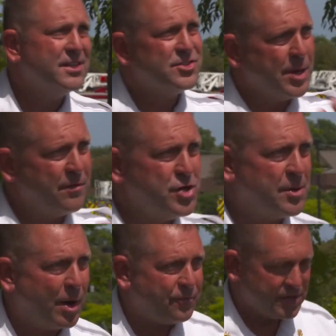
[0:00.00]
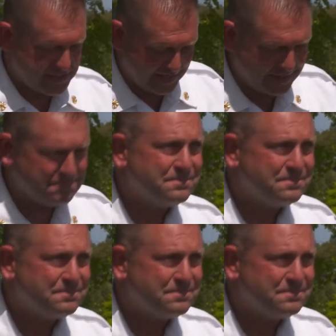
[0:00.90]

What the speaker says: Jim, if you can come up for a second.